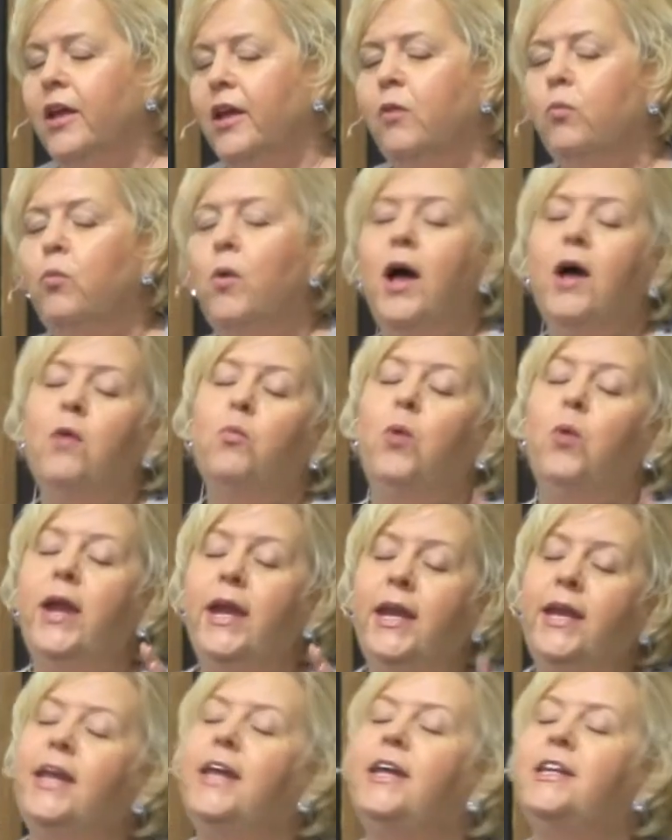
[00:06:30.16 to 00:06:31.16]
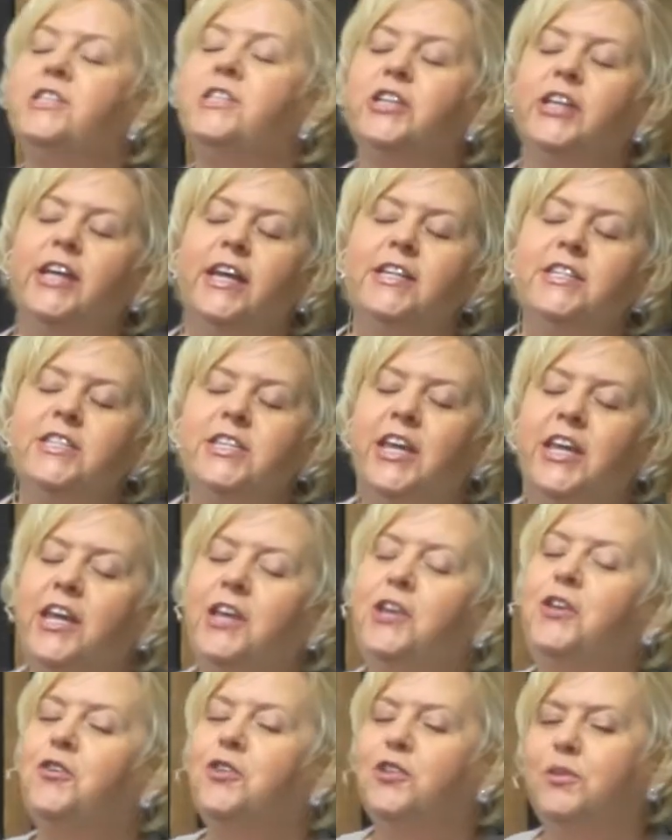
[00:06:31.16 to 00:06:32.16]
Well, we need to
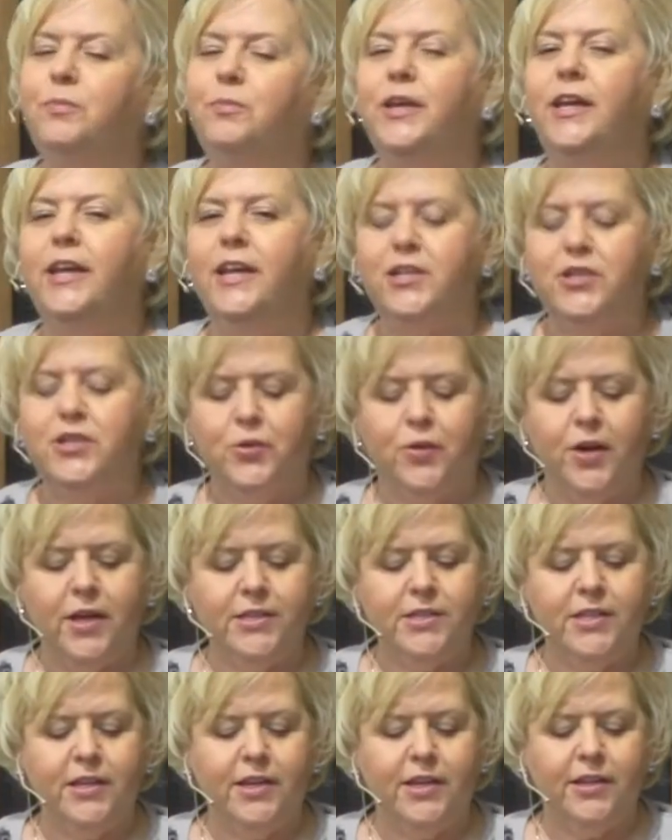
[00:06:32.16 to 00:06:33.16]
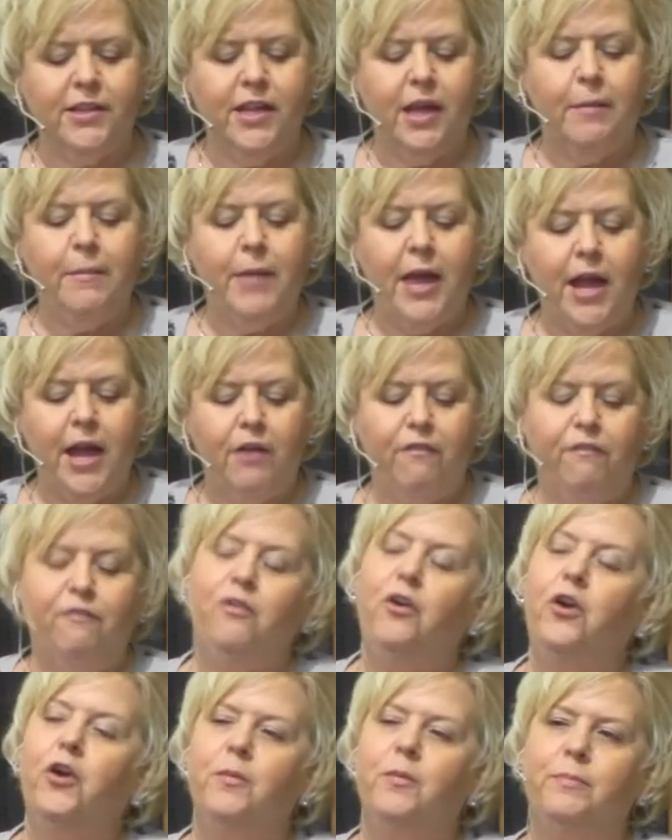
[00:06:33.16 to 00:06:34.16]
continue to be interested in them and
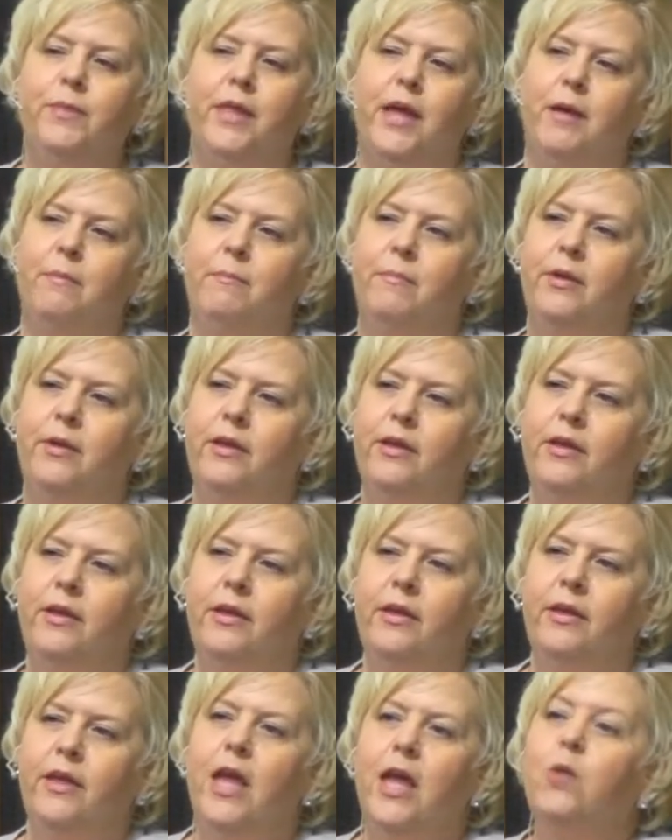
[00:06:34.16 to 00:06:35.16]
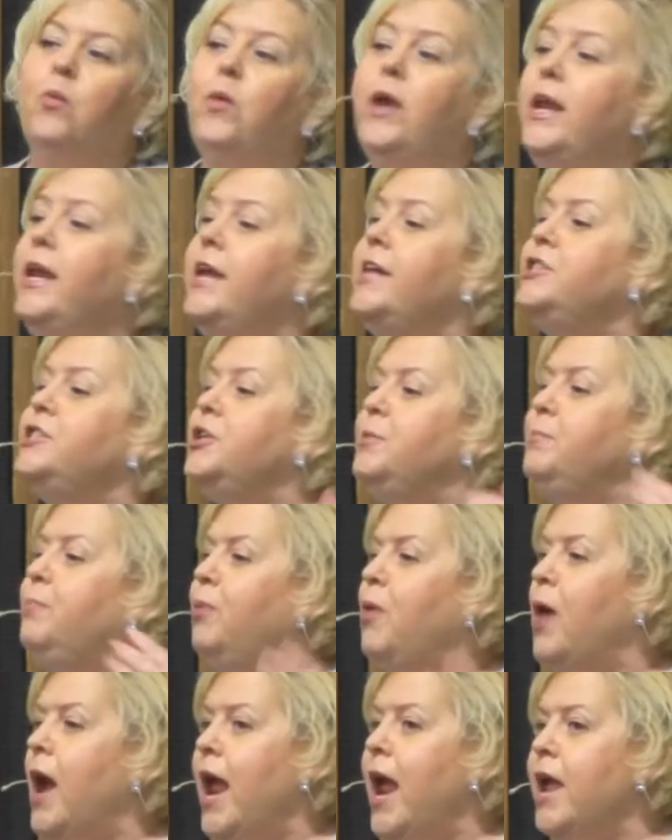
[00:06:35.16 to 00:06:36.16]
affirm them. We need to
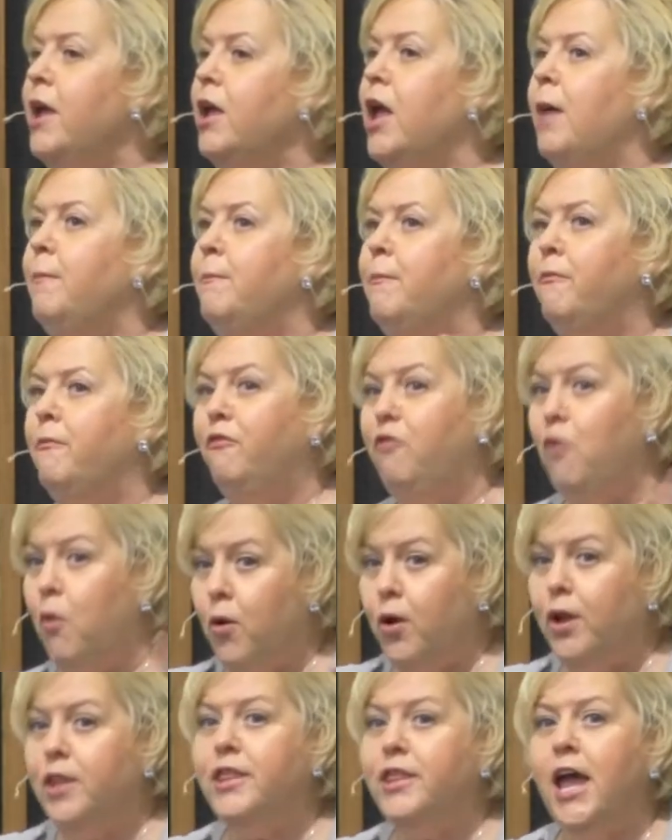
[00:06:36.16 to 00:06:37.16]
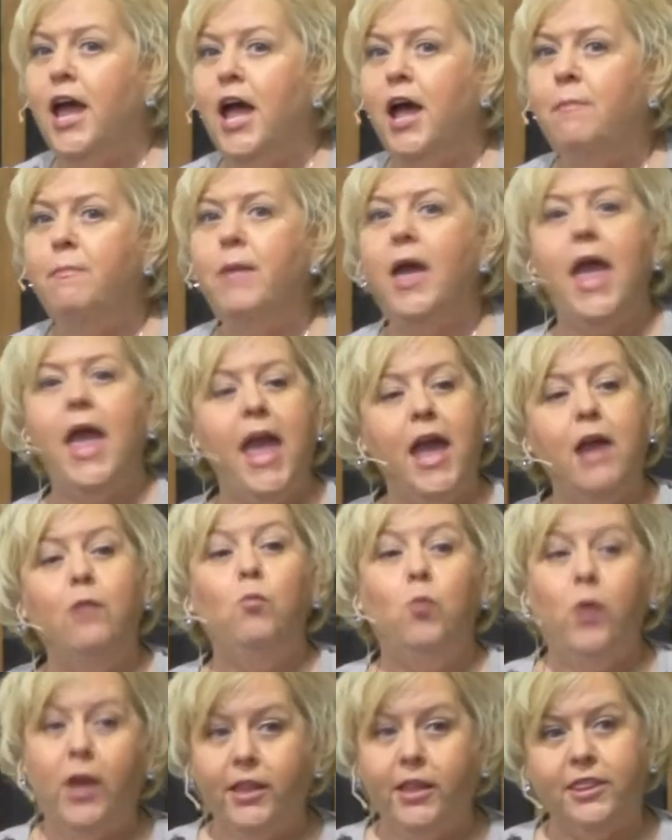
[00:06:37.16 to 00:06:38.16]
pray for them
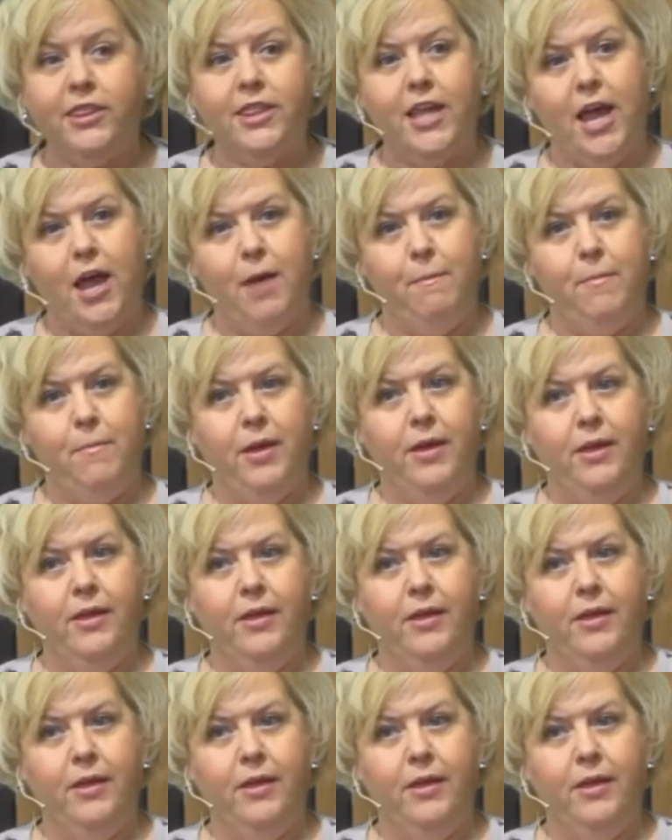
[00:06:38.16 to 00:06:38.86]
and with them.